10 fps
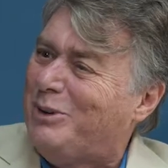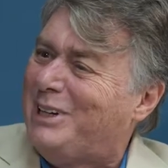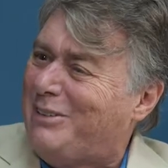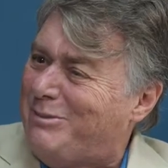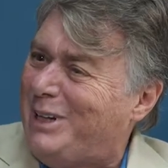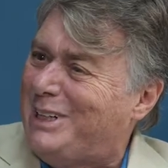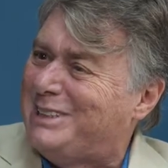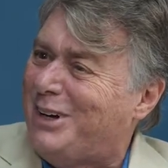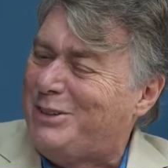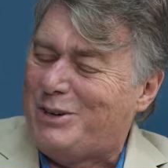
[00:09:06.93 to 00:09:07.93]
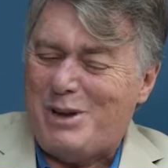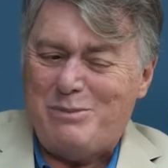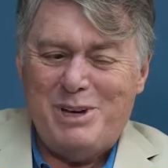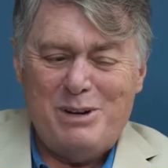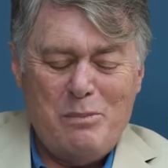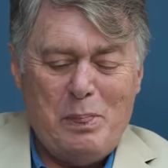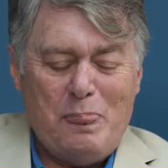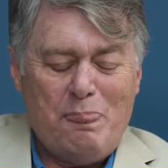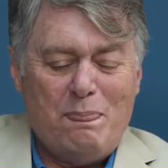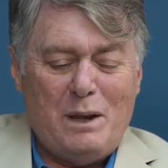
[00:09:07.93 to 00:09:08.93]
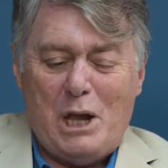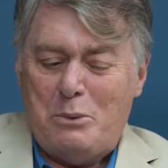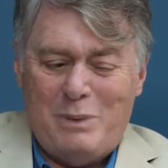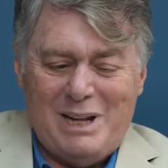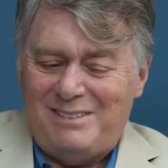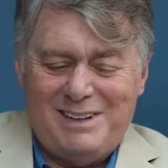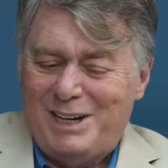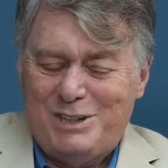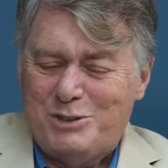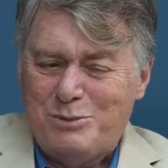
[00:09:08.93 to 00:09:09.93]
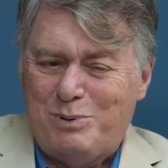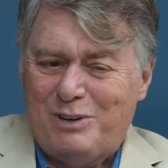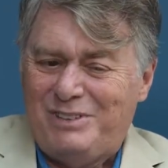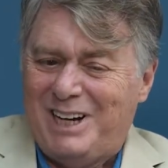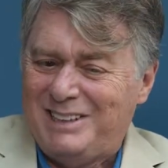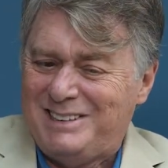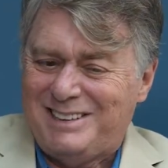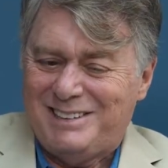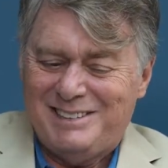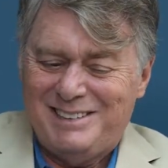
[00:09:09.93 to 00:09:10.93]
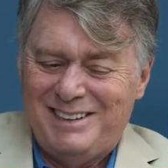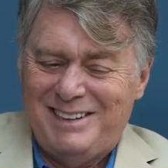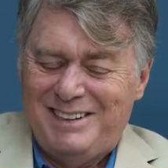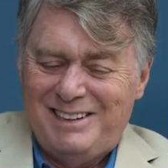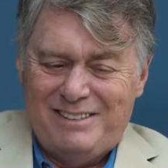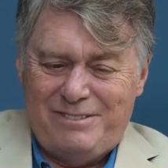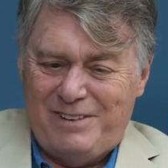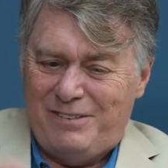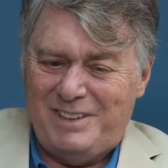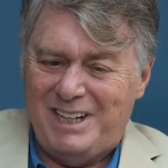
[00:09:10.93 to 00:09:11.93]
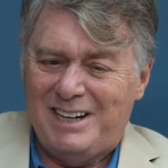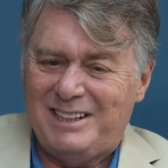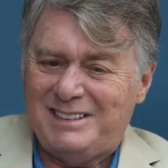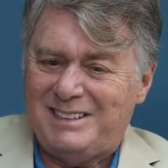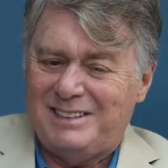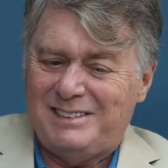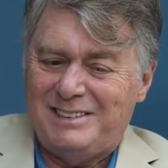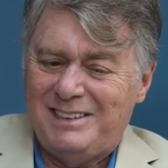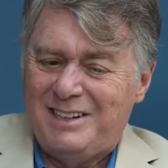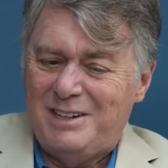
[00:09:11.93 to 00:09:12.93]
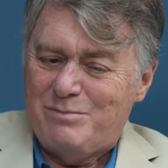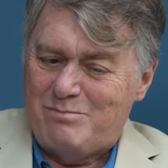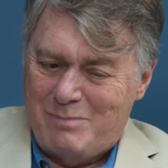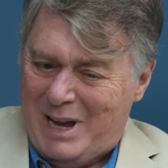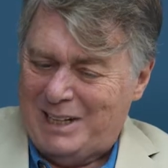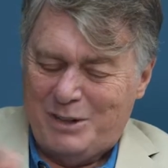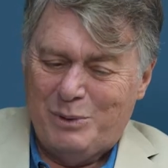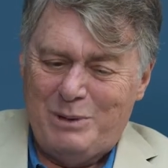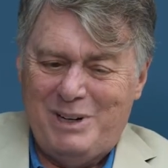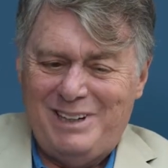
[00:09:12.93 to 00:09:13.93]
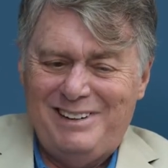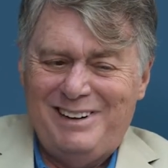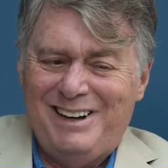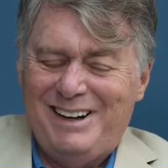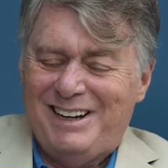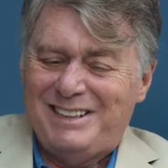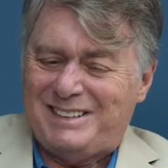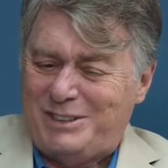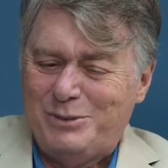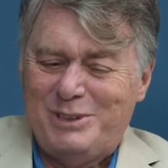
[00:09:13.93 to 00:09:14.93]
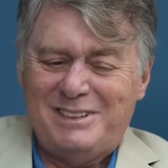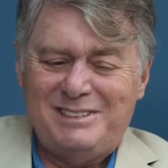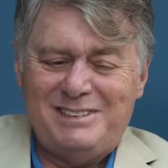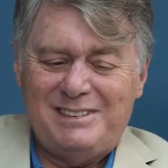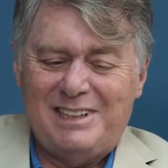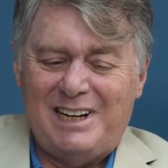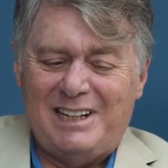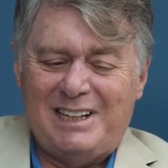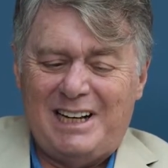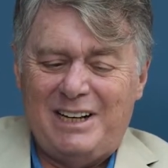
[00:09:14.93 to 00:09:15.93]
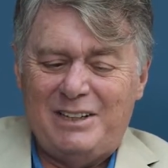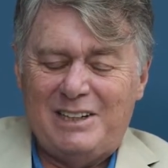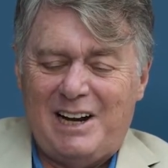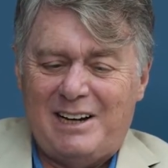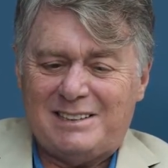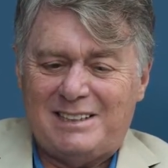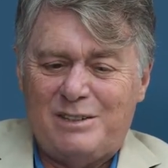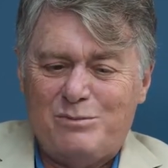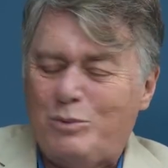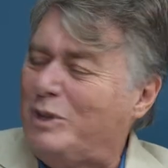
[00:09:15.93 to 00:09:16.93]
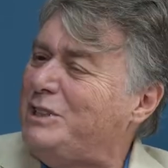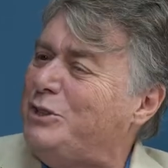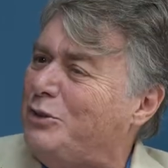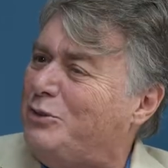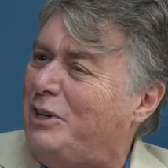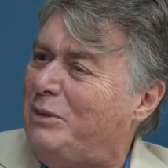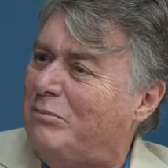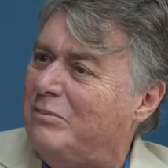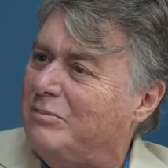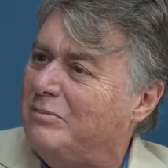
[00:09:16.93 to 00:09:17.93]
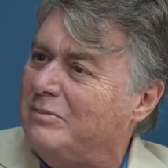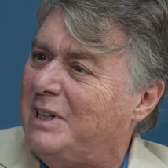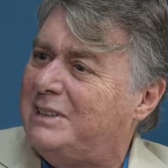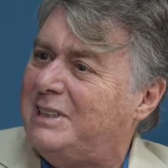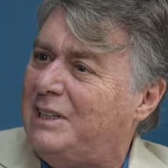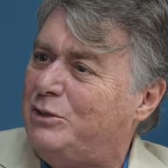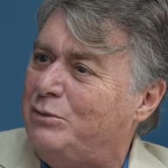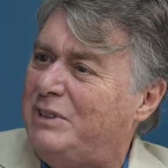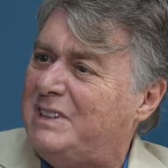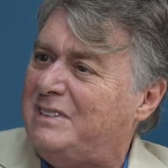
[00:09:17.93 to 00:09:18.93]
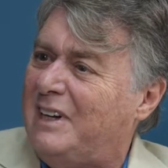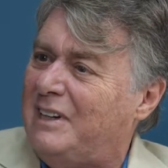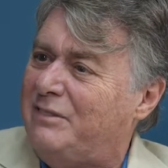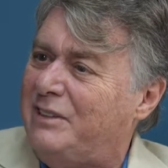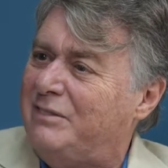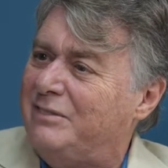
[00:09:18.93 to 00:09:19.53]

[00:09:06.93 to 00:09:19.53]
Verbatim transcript: When I've been in Saudi Arabia, I met a group of youngsters, 50 youngsters, men and women, students, and I asked them, "What is your dream?" They said to visit Tel Aviv.